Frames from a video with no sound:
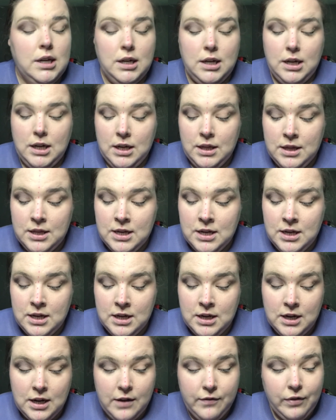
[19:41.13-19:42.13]
And then
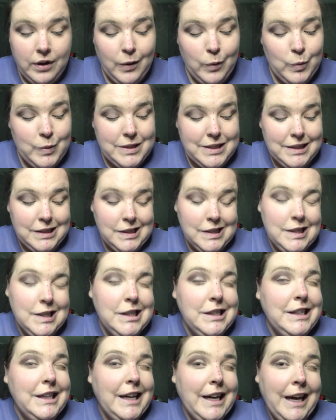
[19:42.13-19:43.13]
if I was
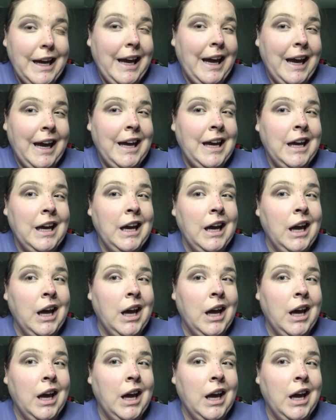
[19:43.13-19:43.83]
looking